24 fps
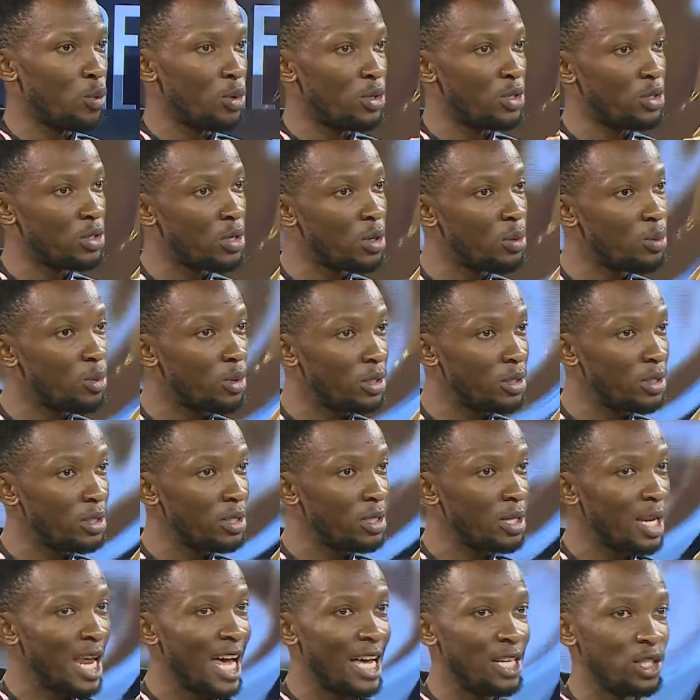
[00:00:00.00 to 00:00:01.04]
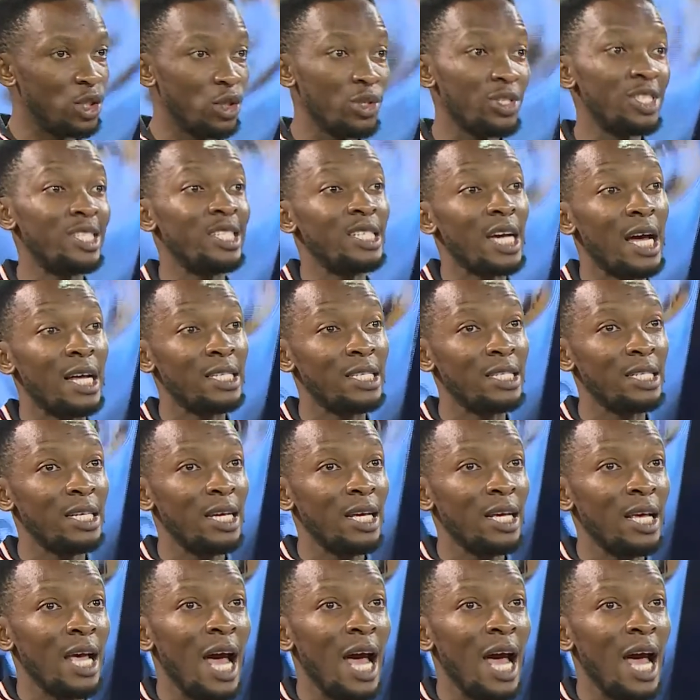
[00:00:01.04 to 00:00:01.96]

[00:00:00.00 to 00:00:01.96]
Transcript: with someone and just chat.